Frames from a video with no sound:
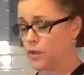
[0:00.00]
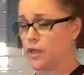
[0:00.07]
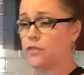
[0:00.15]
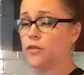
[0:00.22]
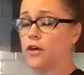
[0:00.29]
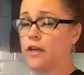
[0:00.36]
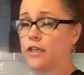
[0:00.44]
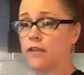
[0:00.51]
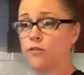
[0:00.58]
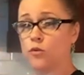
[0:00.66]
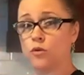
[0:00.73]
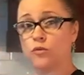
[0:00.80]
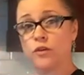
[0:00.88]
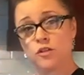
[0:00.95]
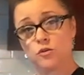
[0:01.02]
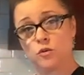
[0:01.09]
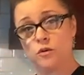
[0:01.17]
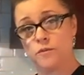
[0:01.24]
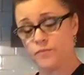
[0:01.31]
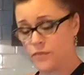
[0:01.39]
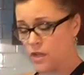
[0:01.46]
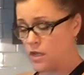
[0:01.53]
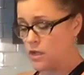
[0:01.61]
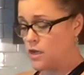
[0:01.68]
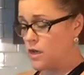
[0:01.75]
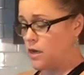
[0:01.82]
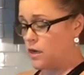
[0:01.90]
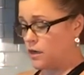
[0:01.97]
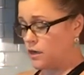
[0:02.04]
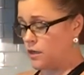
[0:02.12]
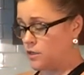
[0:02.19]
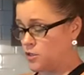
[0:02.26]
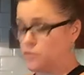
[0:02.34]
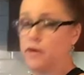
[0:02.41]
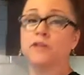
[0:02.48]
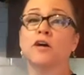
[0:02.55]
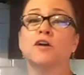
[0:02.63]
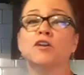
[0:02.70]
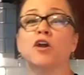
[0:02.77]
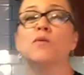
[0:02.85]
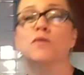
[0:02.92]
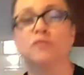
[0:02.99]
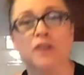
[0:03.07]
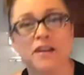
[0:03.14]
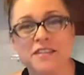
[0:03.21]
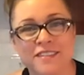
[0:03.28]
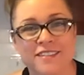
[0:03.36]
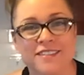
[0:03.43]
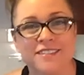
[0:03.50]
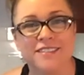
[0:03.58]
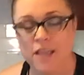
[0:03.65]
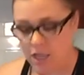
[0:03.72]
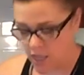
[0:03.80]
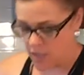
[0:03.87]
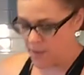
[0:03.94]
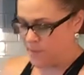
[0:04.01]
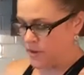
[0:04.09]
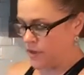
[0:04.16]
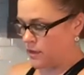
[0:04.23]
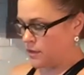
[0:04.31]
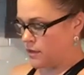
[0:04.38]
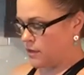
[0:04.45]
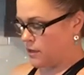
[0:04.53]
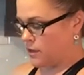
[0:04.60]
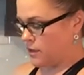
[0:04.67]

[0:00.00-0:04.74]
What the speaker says: If I give you a visual, because you might not know what rice is, but